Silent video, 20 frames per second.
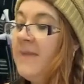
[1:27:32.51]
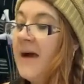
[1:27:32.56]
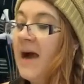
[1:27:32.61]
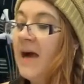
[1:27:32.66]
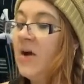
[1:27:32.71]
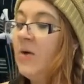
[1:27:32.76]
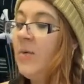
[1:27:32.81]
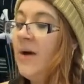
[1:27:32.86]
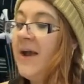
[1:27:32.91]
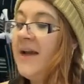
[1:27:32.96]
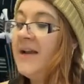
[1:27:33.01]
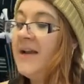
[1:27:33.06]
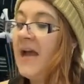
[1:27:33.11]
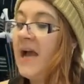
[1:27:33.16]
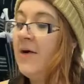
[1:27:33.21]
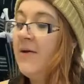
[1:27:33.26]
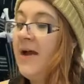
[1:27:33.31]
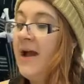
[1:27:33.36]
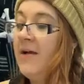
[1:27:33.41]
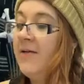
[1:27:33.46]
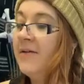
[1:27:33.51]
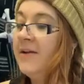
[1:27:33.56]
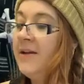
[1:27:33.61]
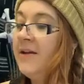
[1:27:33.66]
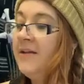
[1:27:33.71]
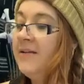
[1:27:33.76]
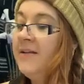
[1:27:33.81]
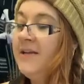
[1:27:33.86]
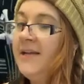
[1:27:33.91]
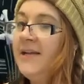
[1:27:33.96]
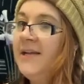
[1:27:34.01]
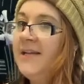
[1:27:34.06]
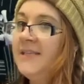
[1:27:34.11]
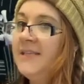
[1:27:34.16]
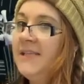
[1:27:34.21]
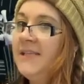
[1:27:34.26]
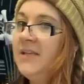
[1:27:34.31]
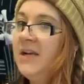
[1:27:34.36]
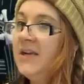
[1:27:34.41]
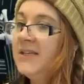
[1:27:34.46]
Back away now, Harry.
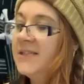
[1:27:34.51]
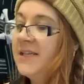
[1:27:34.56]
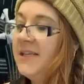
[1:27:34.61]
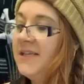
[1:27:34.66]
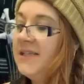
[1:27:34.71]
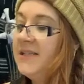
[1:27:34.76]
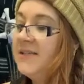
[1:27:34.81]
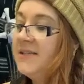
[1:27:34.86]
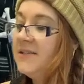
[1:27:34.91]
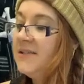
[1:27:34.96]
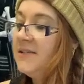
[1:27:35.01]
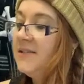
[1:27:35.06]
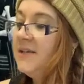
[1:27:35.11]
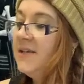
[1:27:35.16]
Easy does it."